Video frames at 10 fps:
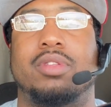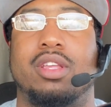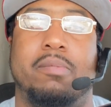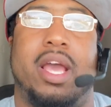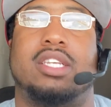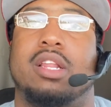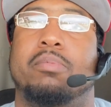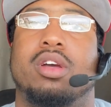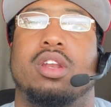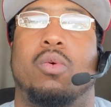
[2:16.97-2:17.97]
you're basically
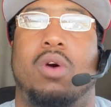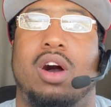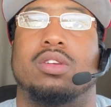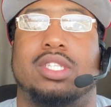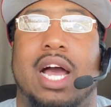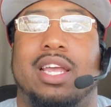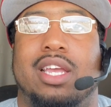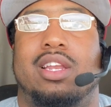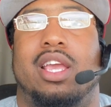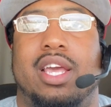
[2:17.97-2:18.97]
putting a wall
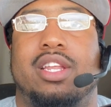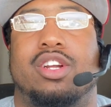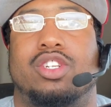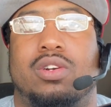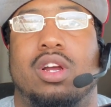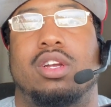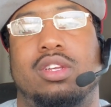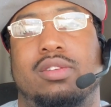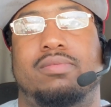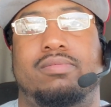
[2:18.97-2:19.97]
socket in your truck.
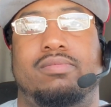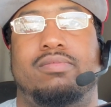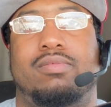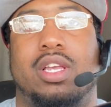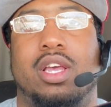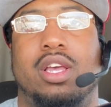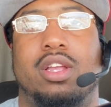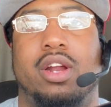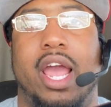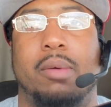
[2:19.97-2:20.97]

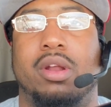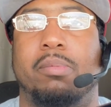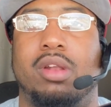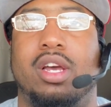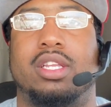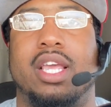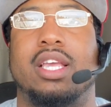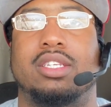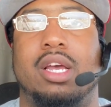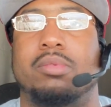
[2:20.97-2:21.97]
You're able to plug
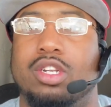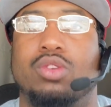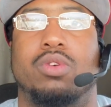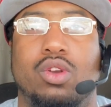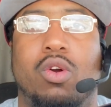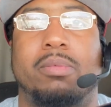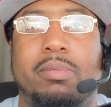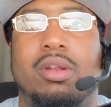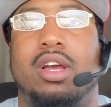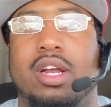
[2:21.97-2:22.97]
things up that you would normally
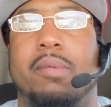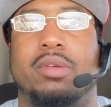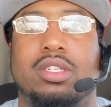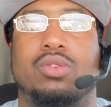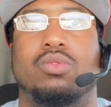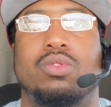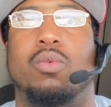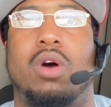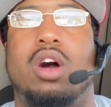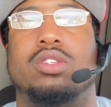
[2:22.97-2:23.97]
plug up into your
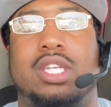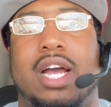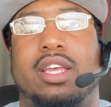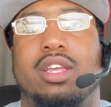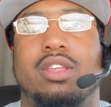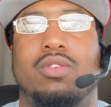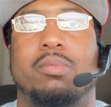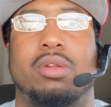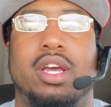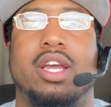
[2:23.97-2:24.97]
wall socket. You can
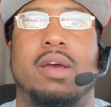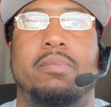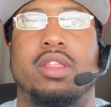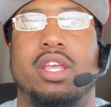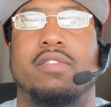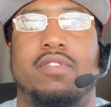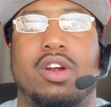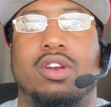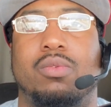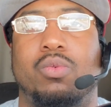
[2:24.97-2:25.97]
plug it up in the
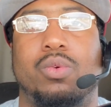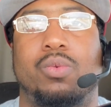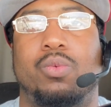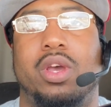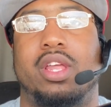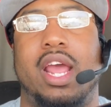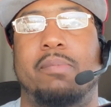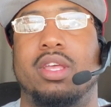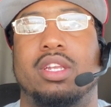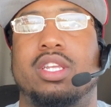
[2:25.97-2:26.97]
inverter, whether that
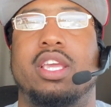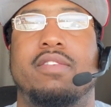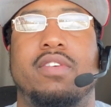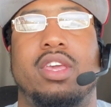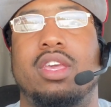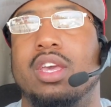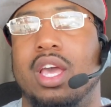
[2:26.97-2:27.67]
be a TV,